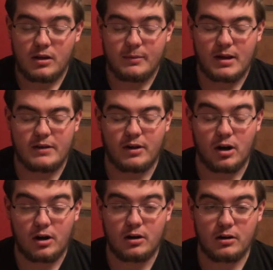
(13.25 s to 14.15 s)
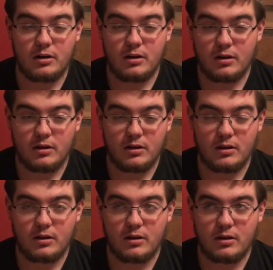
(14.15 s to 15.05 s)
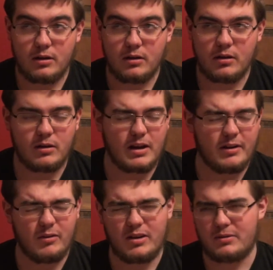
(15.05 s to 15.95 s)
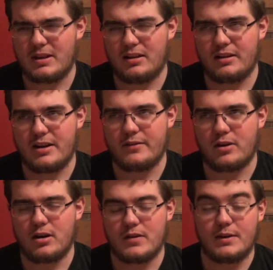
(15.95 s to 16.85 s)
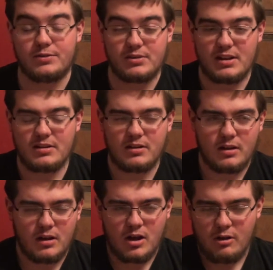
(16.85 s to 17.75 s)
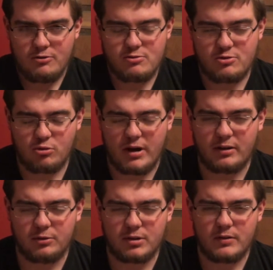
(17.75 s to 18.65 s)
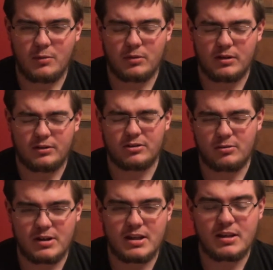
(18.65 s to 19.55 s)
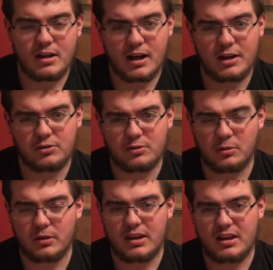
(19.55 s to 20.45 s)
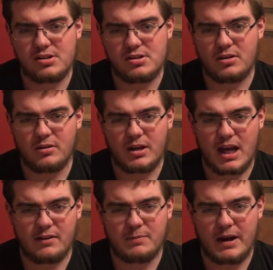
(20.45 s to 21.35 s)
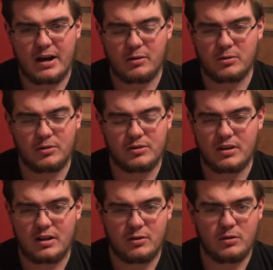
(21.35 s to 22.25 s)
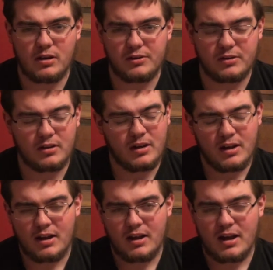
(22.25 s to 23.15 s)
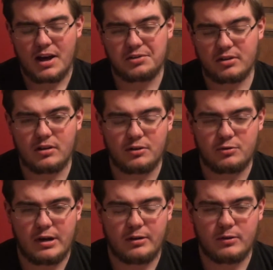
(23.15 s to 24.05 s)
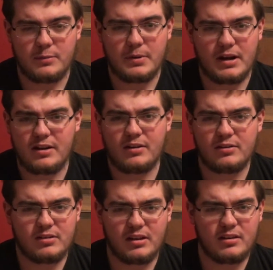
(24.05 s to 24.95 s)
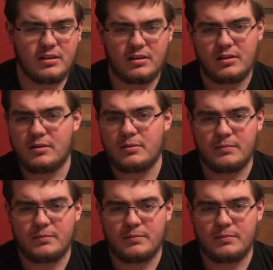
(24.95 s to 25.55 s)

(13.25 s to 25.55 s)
I mean, I've heard, no, I'll take that, I haven't heard of it. I've seen trailers of it where these three high school kids, have powers and they do this. I saw a trailer of it, but I didn't see the